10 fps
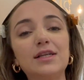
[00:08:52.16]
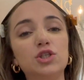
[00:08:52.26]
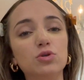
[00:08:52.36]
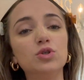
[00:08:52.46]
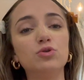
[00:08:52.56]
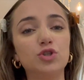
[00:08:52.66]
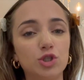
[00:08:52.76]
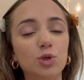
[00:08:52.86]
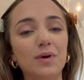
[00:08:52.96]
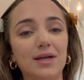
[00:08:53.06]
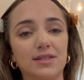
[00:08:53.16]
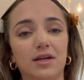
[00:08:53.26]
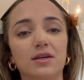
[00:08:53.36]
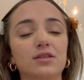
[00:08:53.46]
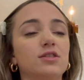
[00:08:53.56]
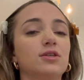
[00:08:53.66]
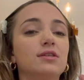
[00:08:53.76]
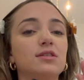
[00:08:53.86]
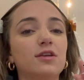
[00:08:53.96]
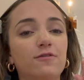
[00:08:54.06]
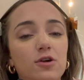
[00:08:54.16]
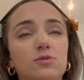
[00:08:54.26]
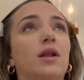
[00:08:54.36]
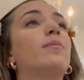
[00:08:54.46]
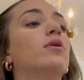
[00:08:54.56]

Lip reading: do use 2 mascaras. So this is the first one I put